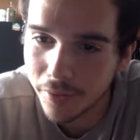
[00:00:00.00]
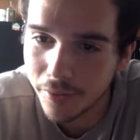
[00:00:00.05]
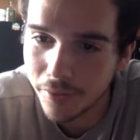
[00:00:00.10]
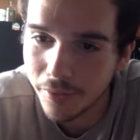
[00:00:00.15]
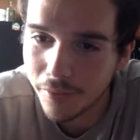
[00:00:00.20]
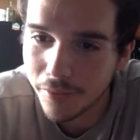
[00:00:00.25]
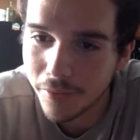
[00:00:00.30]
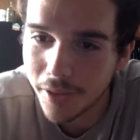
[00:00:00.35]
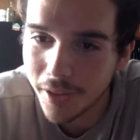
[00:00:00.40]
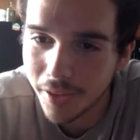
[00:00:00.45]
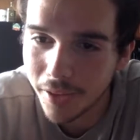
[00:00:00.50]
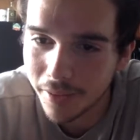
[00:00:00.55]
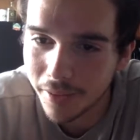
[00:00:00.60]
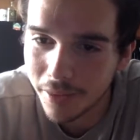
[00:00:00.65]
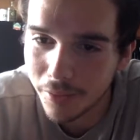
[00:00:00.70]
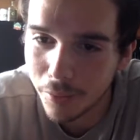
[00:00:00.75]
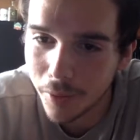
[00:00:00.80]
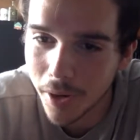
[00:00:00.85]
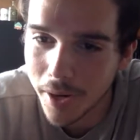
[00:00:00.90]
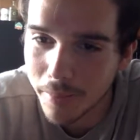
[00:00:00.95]

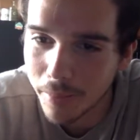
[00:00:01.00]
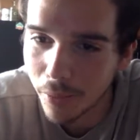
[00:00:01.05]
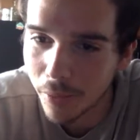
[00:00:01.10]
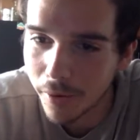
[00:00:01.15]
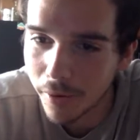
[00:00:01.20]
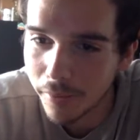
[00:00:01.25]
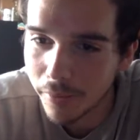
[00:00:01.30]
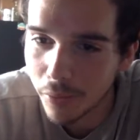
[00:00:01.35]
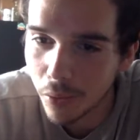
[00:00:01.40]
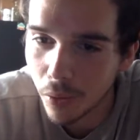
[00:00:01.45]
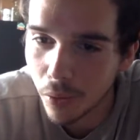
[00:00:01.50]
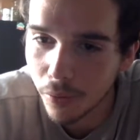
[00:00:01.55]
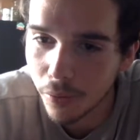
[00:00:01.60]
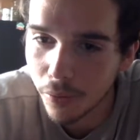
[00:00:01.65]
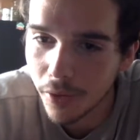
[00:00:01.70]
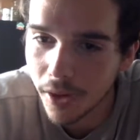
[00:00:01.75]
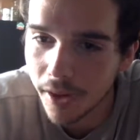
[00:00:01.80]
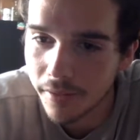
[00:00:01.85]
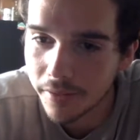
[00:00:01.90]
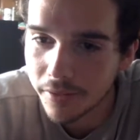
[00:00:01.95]

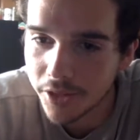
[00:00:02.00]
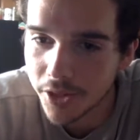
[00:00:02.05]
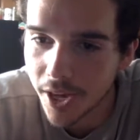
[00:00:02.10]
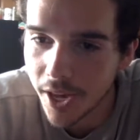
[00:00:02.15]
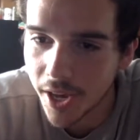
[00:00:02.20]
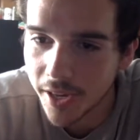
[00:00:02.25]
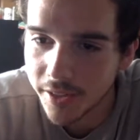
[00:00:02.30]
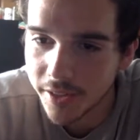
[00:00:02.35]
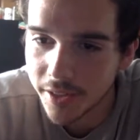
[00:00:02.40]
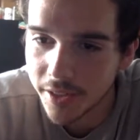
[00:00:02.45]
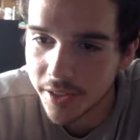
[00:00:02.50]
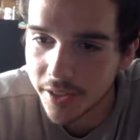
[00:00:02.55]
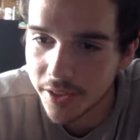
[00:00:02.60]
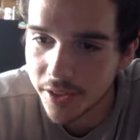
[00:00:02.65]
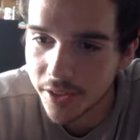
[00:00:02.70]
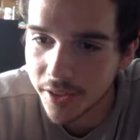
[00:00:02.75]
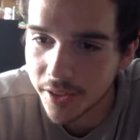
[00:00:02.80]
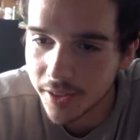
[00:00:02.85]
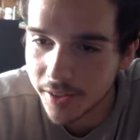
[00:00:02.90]
V3.45 Jazz Edition.